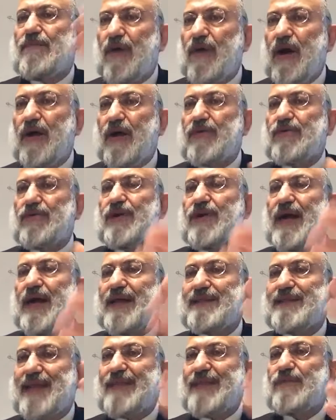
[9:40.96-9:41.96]
maror,
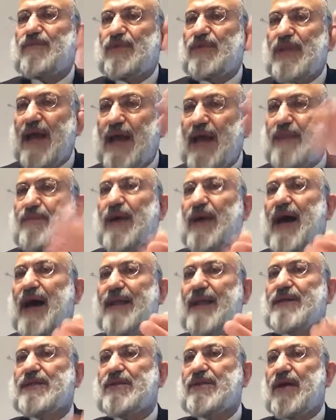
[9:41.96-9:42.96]
and that would help the
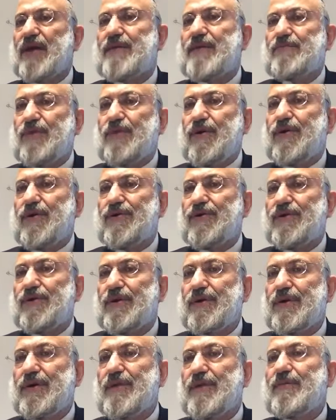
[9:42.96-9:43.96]
highest soul more.
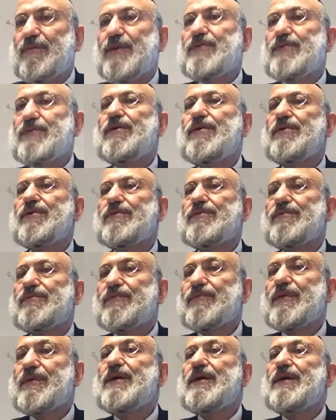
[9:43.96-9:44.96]
No,
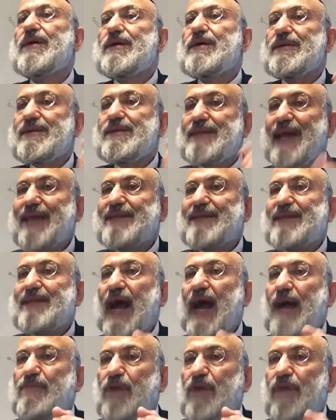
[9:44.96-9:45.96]
that
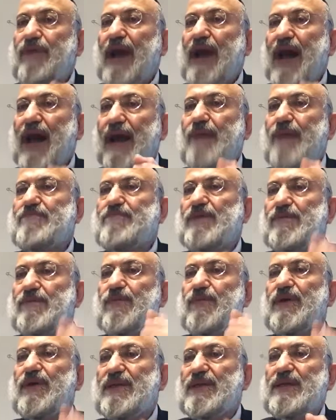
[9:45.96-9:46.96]
time of Rachamim,
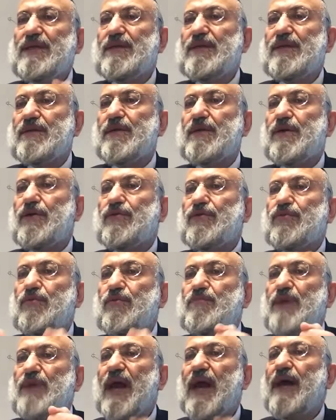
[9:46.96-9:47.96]
we need
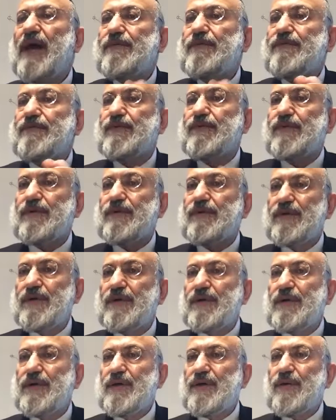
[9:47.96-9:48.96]
to be helpful.
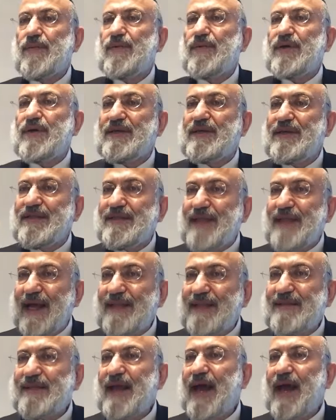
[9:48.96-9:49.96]
We need
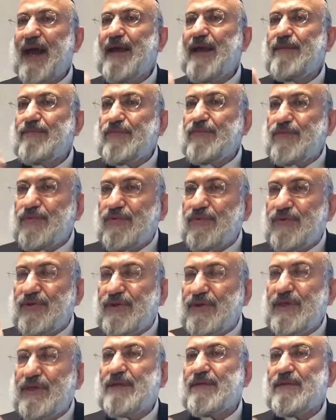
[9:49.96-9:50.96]
that time to
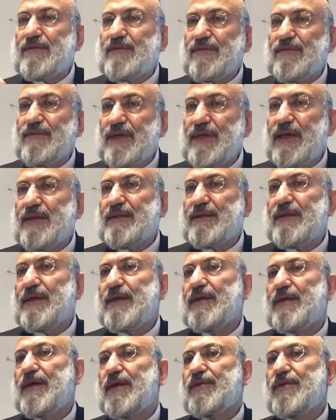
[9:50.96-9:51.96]
get
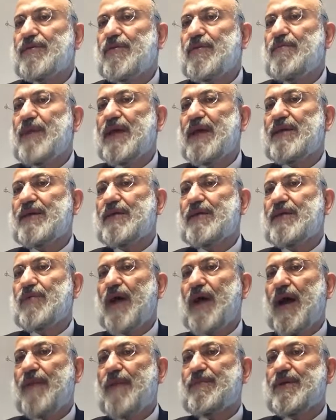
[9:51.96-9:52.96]
together to make it
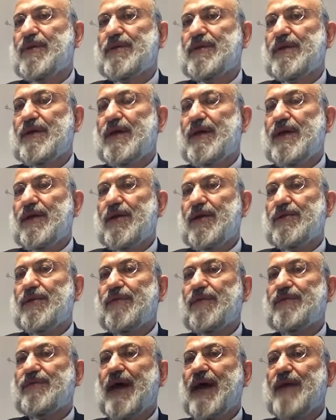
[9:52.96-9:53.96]
to happen. A
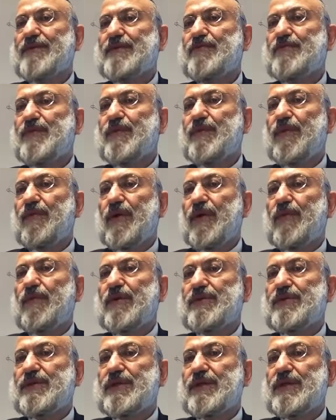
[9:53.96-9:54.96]
lot of times people will
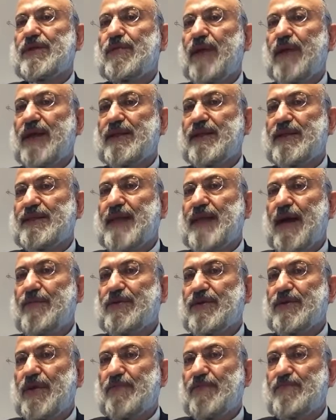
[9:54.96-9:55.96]
wonder why this
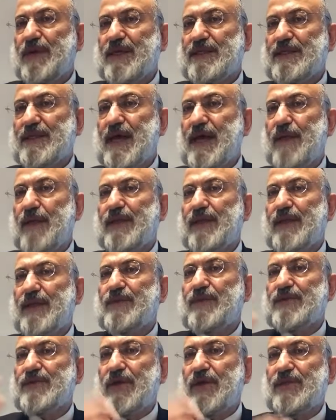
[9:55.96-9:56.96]
happens on Pesach, what
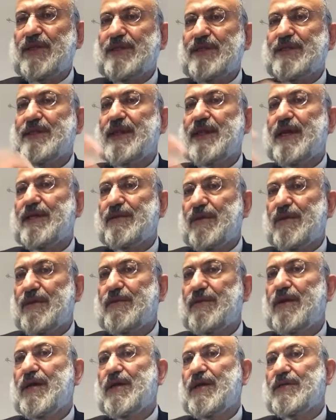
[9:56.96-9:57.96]
happens on this day.
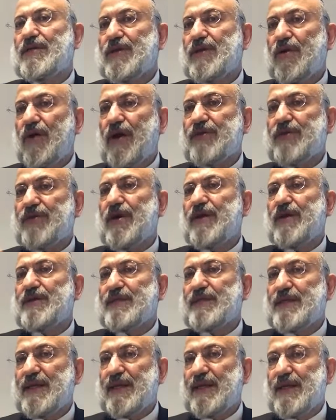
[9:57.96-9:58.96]
It's the Chatan,
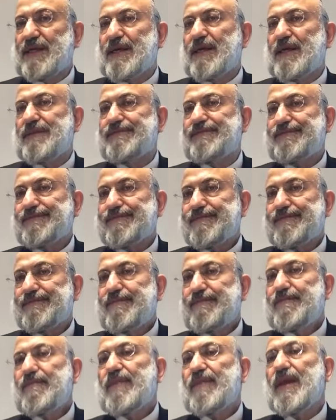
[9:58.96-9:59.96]
it's the regel.
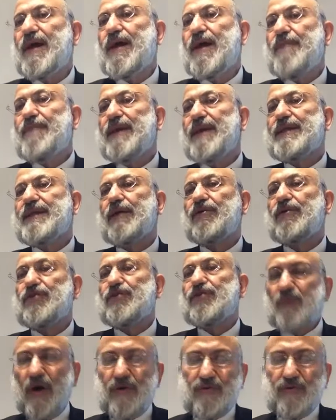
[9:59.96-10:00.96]
But
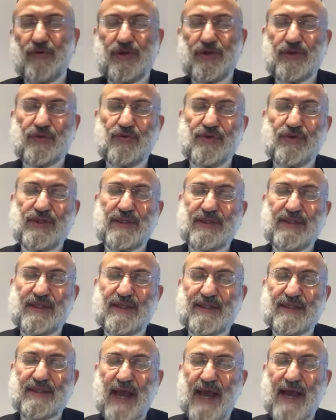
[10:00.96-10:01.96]
HaKadosh Baruch Hu is using
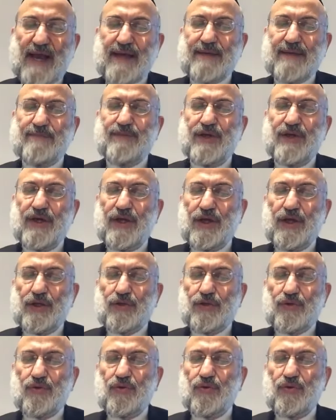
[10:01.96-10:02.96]
the time
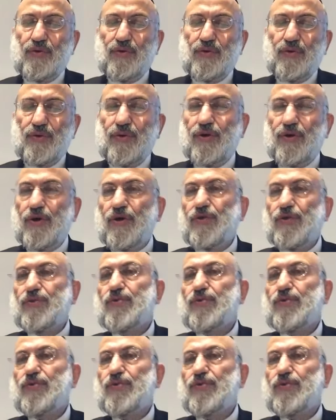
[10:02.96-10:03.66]
to